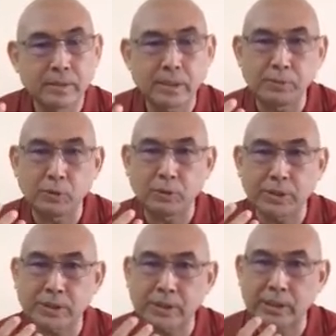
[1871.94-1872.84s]
That means you
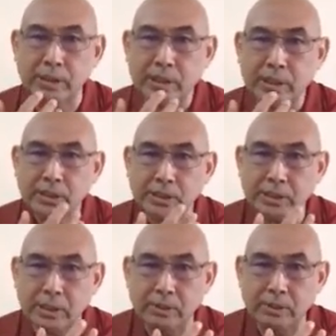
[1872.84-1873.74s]
can see
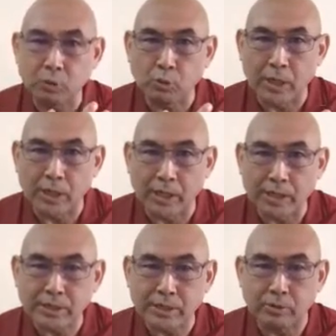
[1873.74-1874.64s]
Singapore
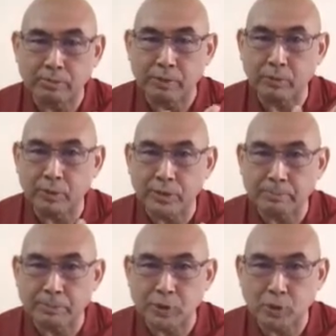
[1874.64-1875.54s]
was, you know, before the
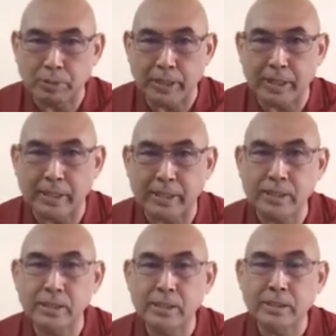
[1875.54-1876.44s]
piece of land,
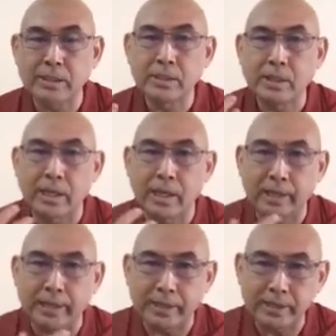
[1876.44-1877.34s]
our
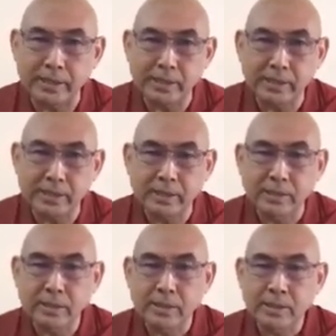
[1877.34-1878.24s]
land,
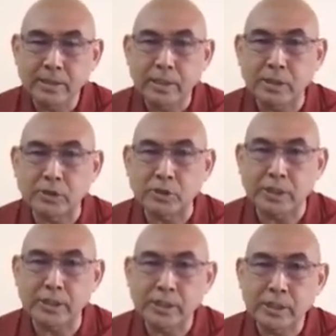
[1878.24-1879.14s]

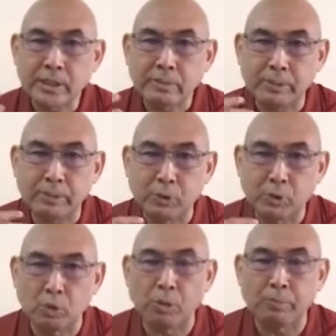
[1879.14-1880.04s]
and maybe a
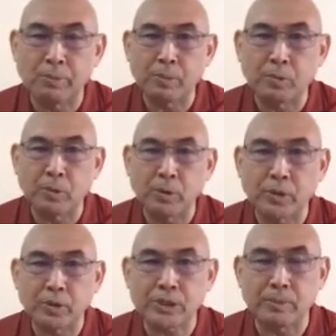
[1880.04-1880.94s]
group of people, you
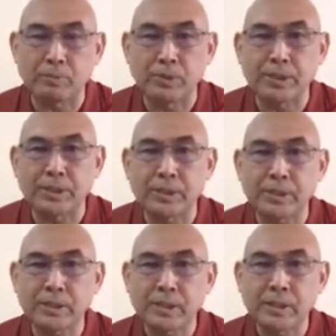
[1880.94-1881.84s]
know, somebody
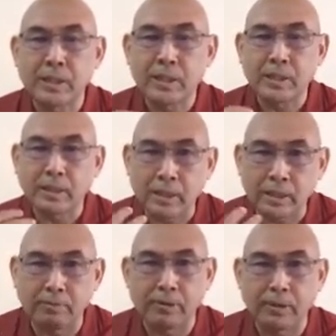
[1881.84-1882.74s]
just
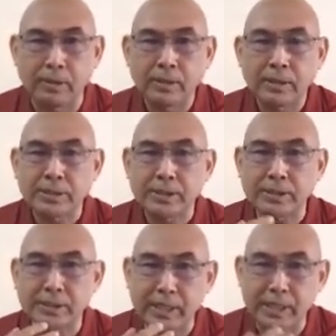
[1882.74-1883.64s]
label,
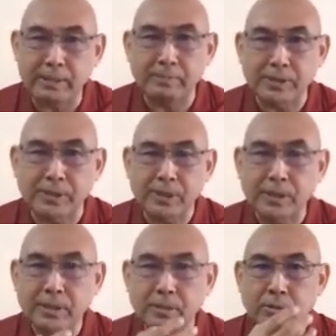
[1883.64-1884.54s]
just named,
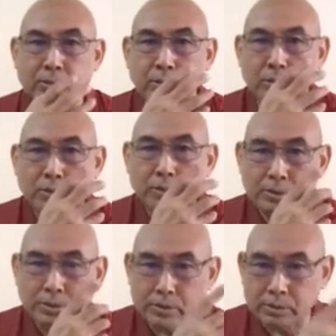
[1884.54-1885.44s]
oh,
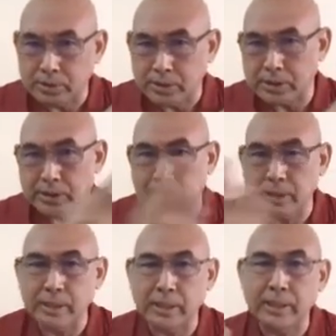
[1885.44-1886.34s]
this
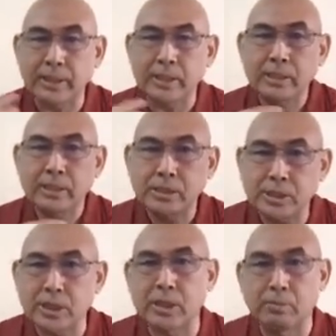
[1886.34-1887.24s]
area like
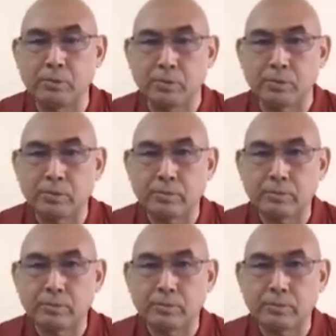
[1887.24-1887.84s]
Singapore.